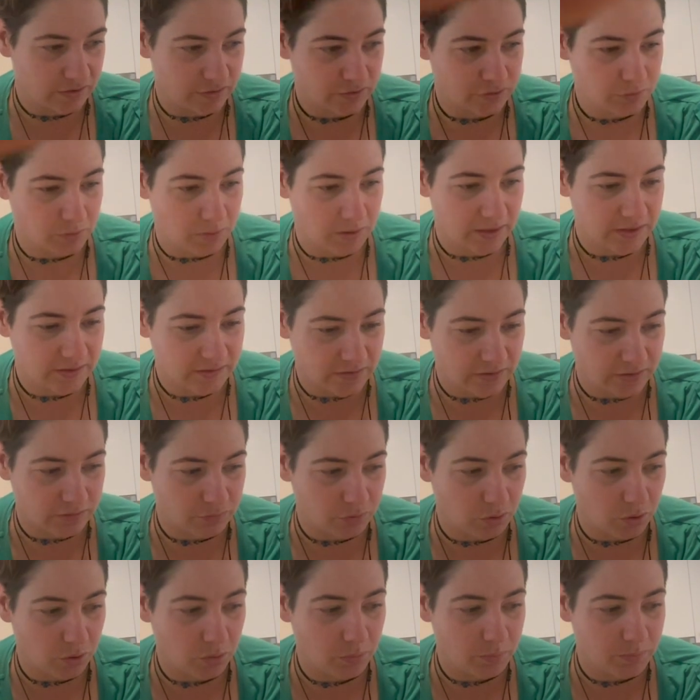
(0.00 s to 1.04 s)
twice in a
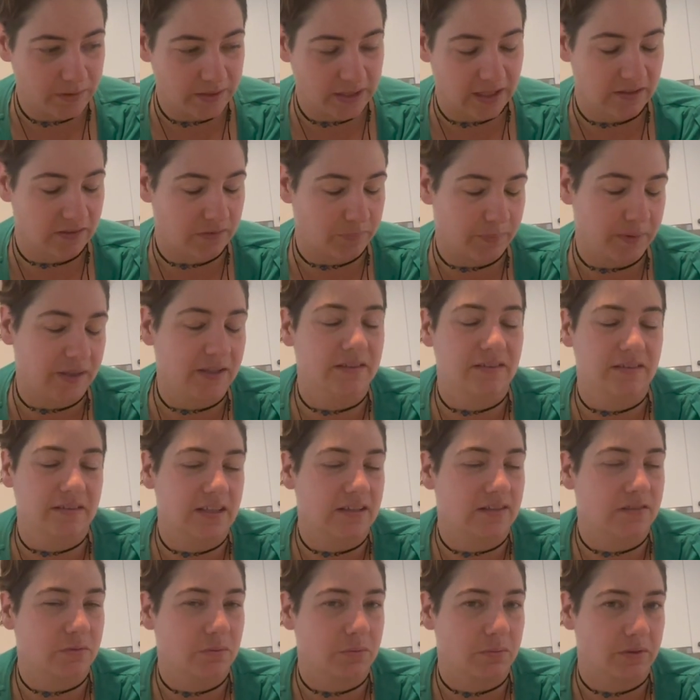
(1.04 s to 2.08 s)
row, but that's because
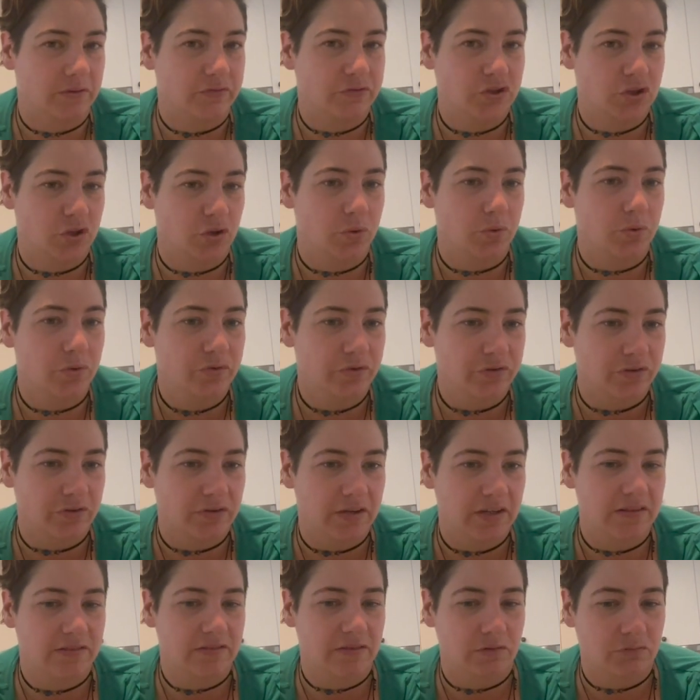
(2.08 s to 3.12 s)
that's what we've chose. There
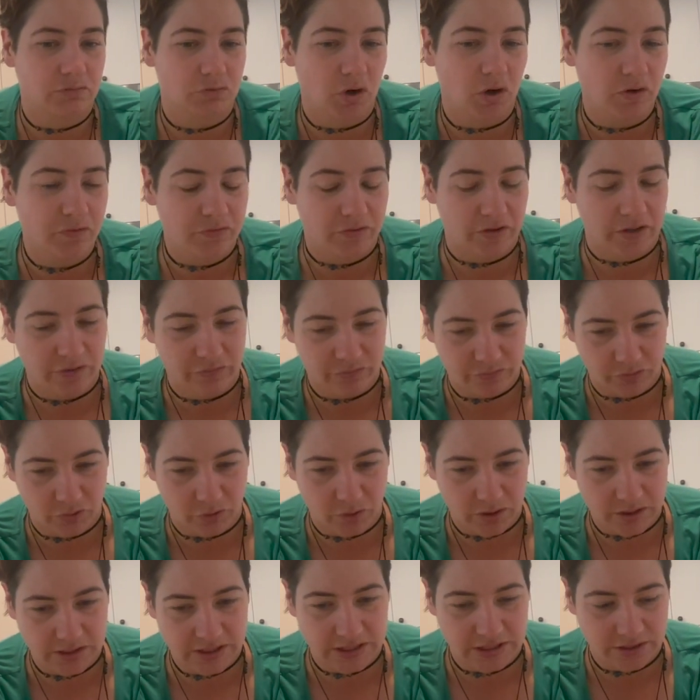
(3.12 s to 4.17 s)
is roughly
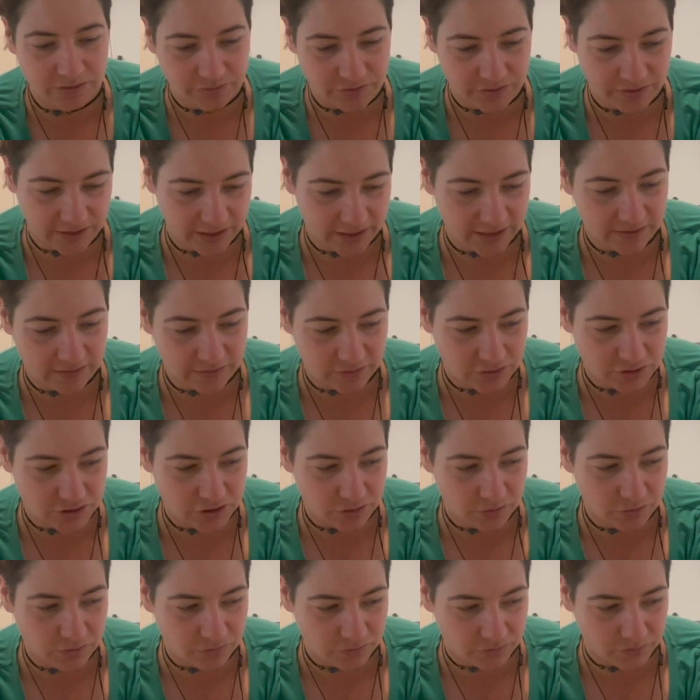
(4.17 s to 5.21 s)
40 different things to
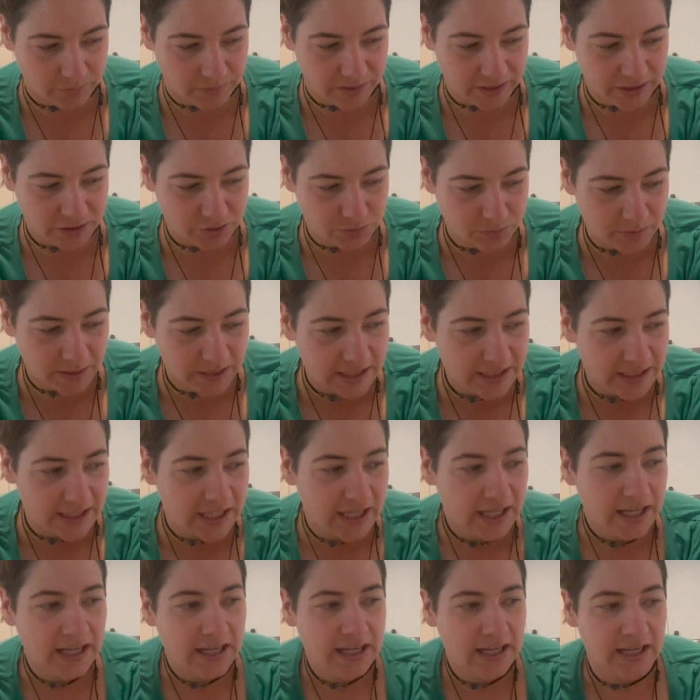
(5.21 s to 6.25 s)
choose from each week,
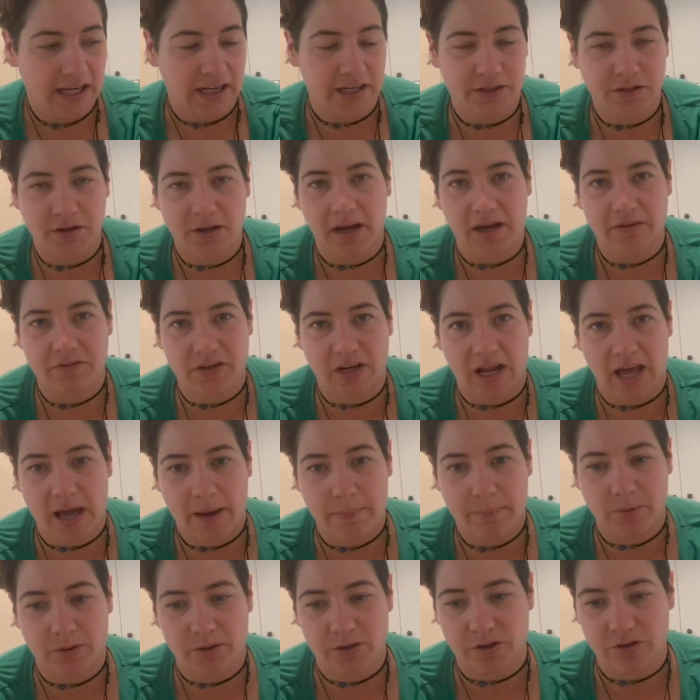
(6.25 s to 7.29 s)
and you have an
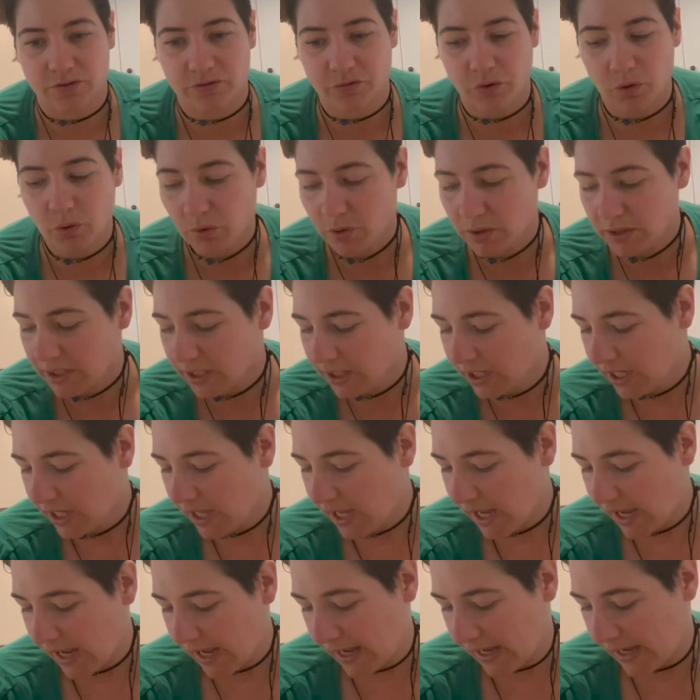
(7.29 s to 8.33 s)
app on your phone.
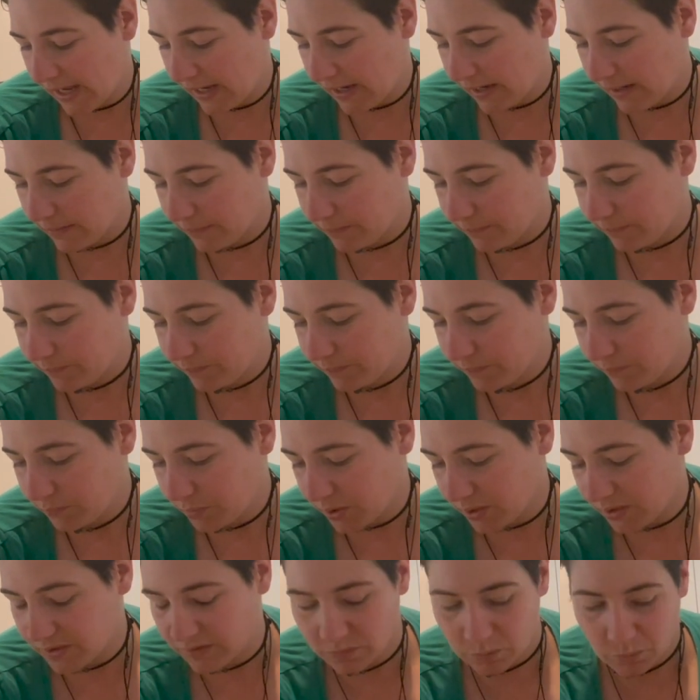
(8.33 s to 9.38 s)
But
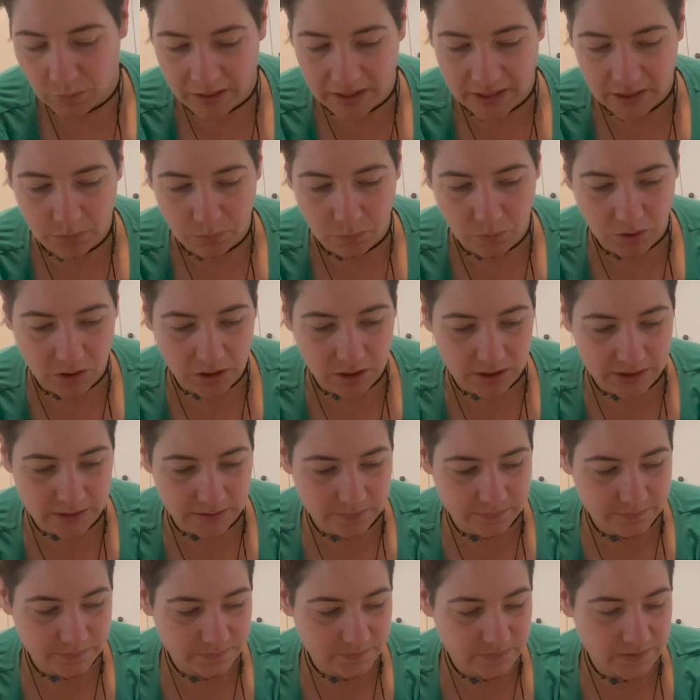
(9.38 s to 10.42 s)
it's week
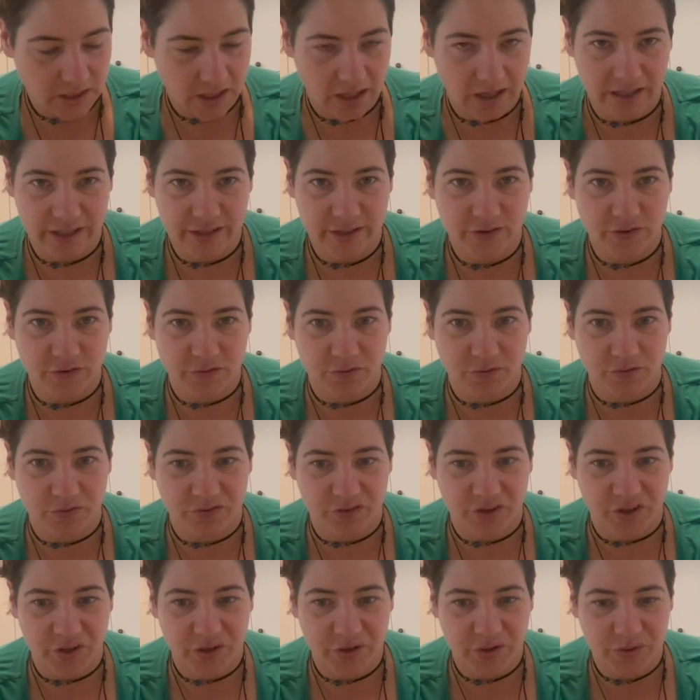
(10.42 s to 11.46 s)
1, honest
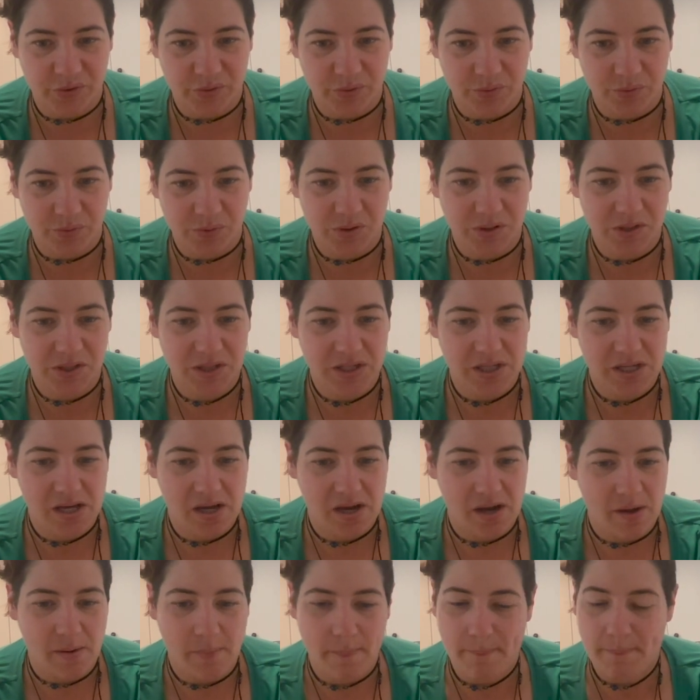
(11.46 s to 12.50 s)
review.
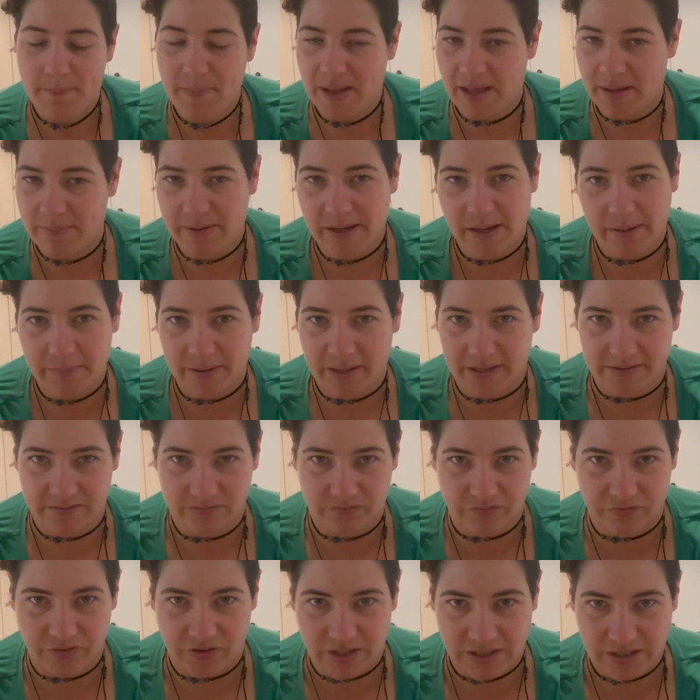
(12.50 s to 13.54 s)
Maybe I might
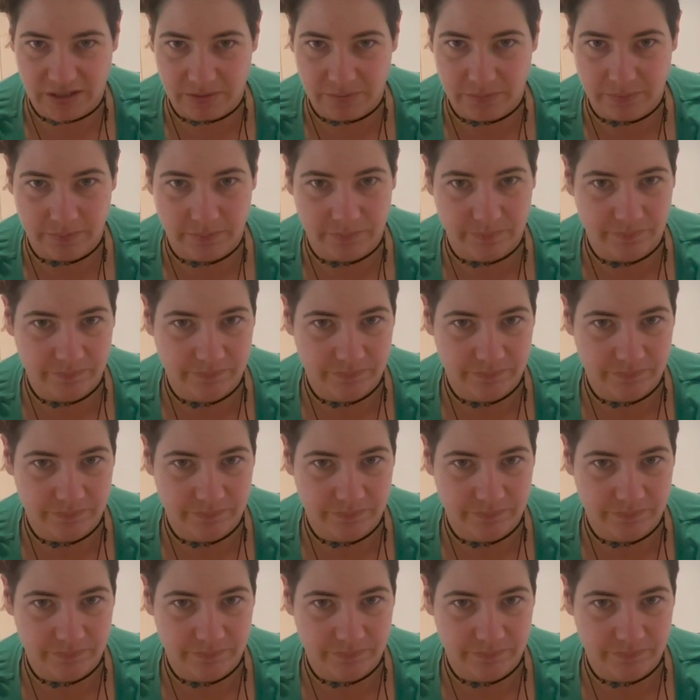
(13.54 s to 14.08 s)
film